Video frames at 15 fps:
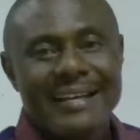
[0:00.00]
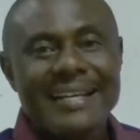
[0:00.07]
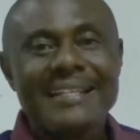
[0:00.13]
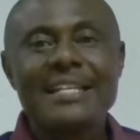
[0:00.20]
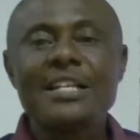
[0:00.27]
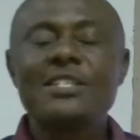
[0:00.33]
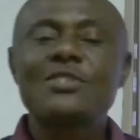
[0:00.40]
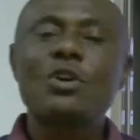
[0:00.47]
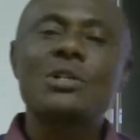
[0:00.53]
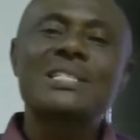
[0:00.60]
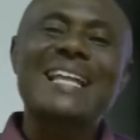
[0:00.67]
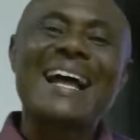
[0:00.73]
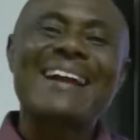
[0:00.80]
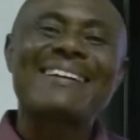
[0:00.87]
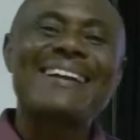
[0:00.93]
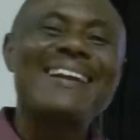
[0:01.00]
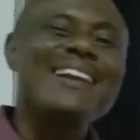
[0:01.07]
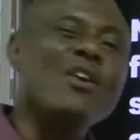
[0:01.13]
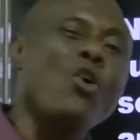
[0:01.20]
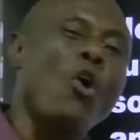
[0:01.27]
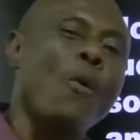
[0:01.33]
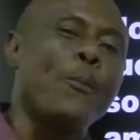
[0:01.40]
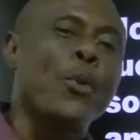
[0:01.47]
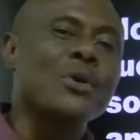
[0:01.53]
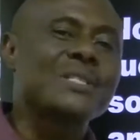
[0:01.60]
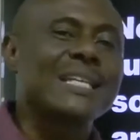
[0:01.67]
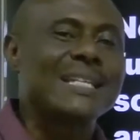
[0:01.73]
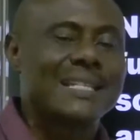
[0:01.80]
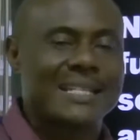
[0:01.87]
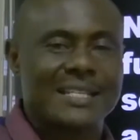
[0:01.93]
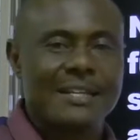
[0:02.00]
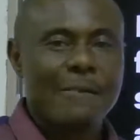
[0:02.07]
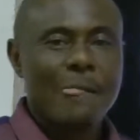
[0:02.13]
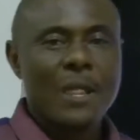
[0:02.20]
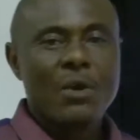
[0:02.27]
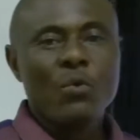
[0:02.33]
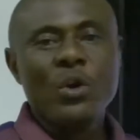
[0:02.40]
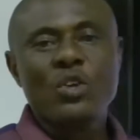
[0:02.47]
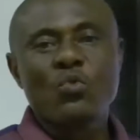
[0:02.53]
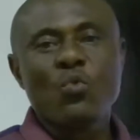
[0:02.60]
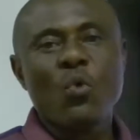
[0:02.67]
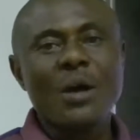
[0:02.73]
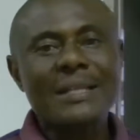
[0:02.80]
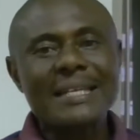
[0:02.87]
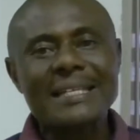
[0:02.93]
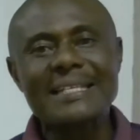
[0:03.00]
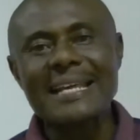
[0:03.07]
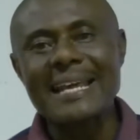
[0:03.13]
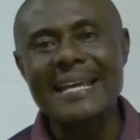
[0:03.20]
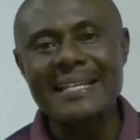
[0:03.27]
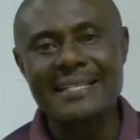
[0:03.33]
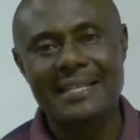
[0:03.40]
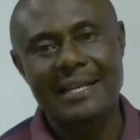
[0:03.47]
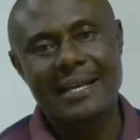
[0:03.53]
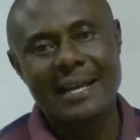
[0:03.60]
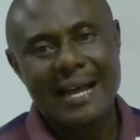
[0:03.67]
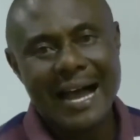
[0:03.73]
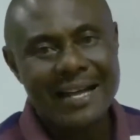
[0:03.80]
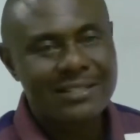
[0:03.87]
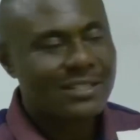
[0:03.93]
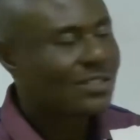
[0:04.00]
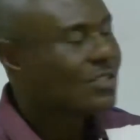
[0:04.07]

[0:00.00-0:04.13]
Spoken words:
It is just directly opposite with what it is as